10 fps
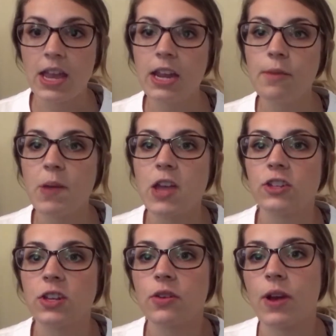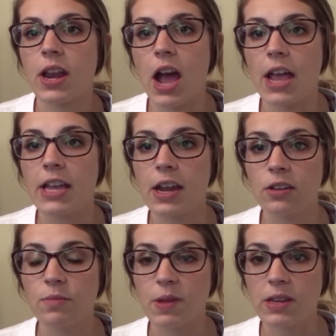any patient who had a high
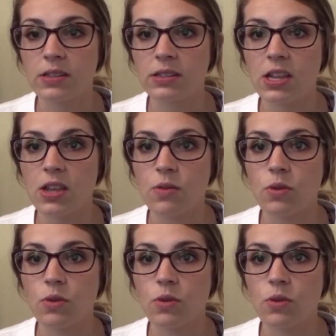care dependency